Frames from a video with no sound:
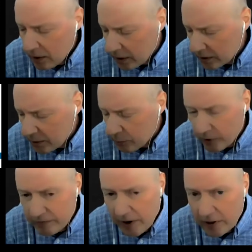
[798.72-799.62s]

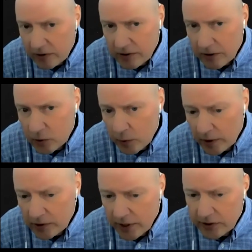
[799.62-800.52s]
temporary files there as
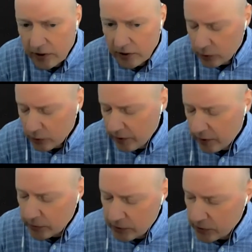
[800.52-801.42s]
well. So that's also
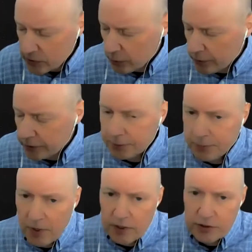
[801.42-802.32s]
available to you as storage.
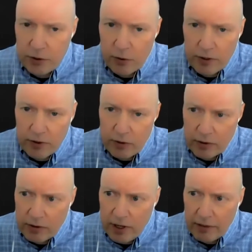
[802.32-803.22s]
So
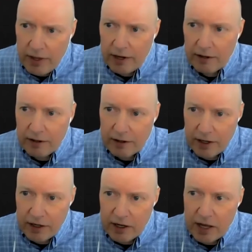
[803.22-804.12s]
that
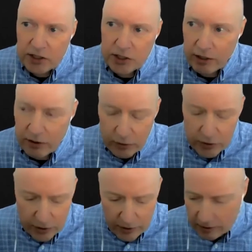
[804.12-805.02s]
in a nutshell,
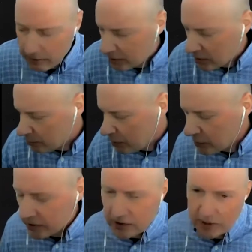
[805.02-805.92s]
those are the
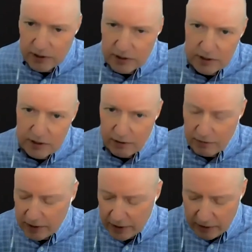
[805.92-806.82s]
components it is
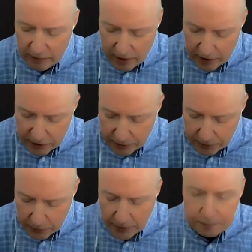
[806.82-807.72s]
of a cluster.
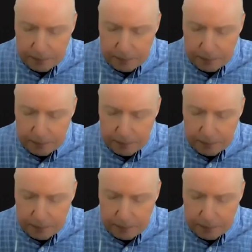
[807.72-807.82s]
Okay.